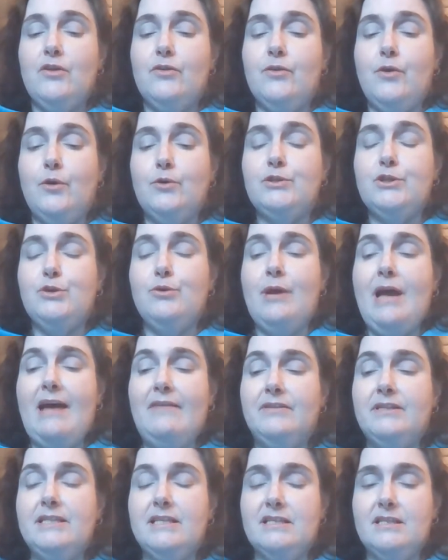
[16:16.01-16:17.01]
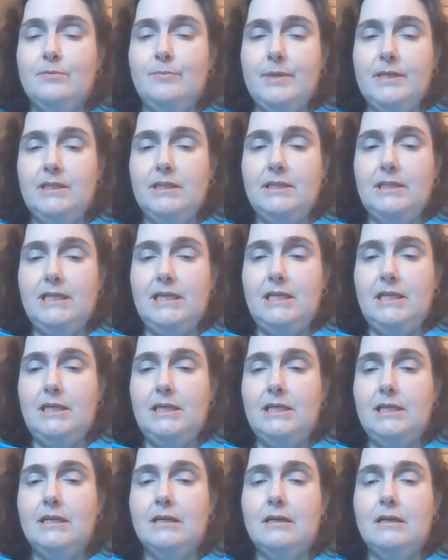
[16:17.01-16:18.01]
those who have a
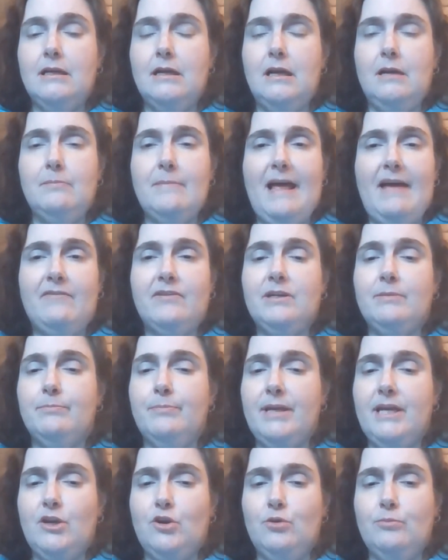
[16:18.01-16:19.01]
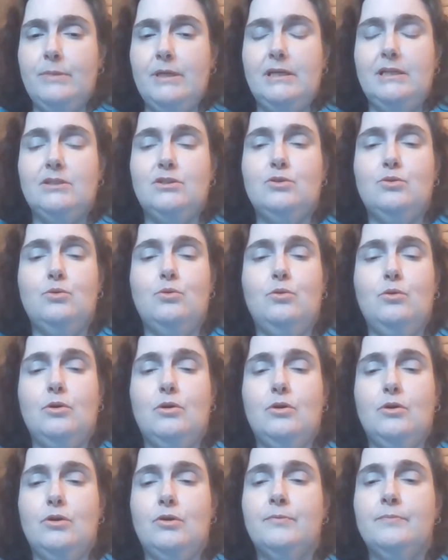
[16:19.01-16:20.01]
disability um, have an impairment
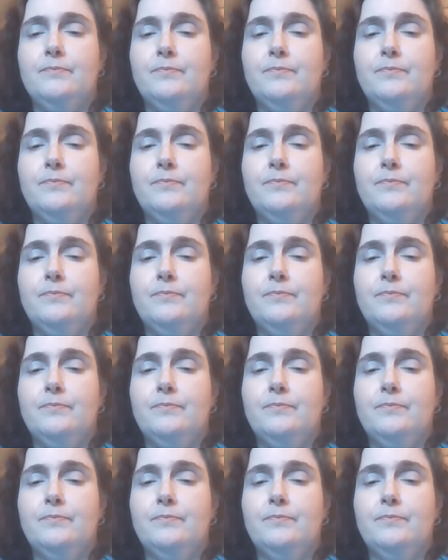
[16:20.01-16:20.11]
or